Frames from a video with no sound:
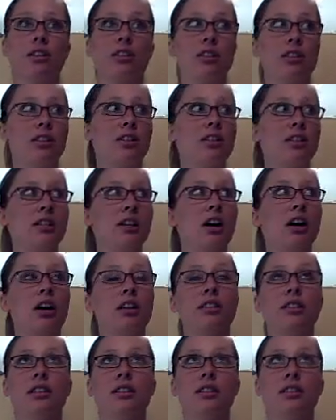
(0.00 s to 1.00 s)
you see
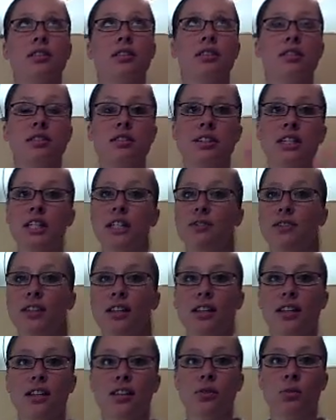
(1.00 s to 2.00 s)
all these
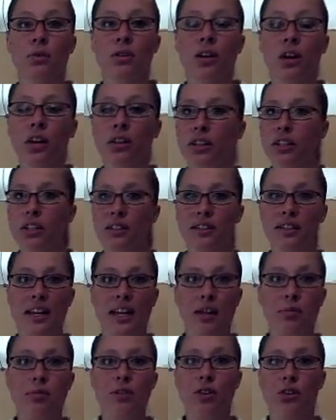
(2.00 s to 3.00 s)
TVs with all these
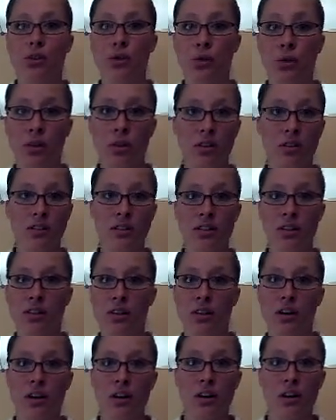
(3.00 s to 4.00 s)
games that you can sit
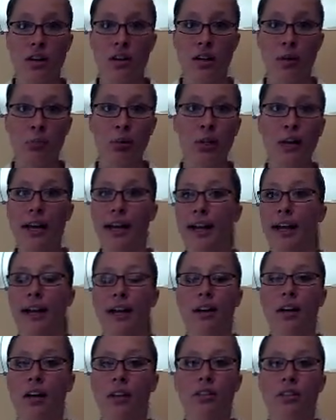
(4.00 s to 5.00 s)
there and
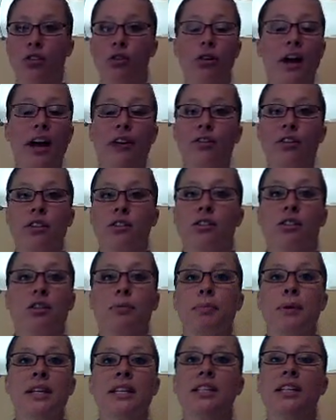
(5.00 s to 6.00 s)
play. The graphics are
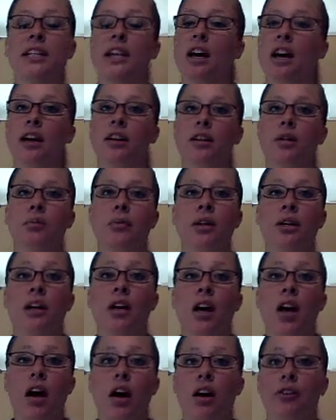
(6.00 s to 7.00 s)
amazing on them.
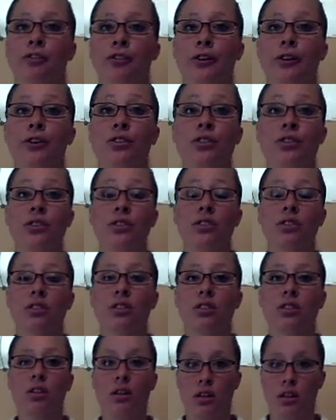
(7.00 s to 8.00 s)
For
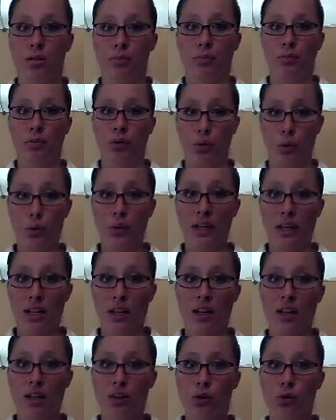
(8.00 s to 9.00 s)
instance, the
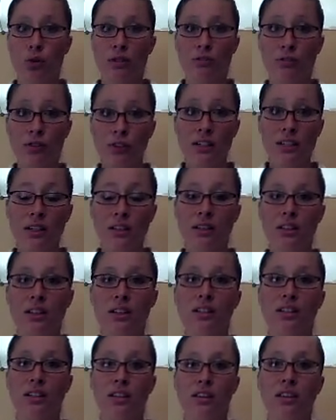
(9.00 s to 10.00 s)
Wii, you can
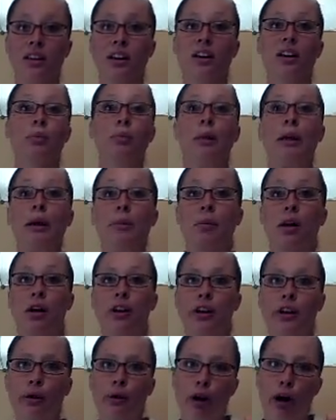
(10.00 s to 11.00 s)
physically sit there and play
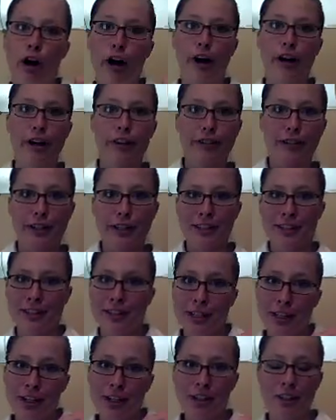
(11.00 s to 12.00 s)
Mario Kart and
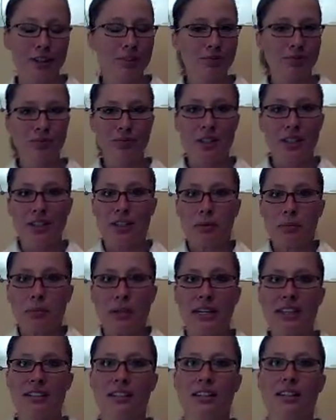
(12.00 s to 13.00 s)
steer. It's
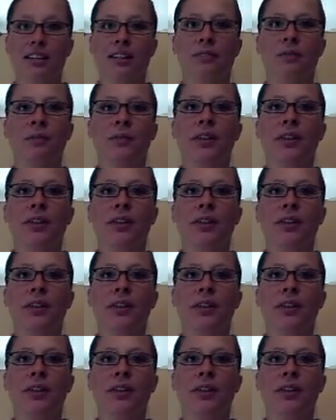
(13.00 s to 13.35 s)
amazing.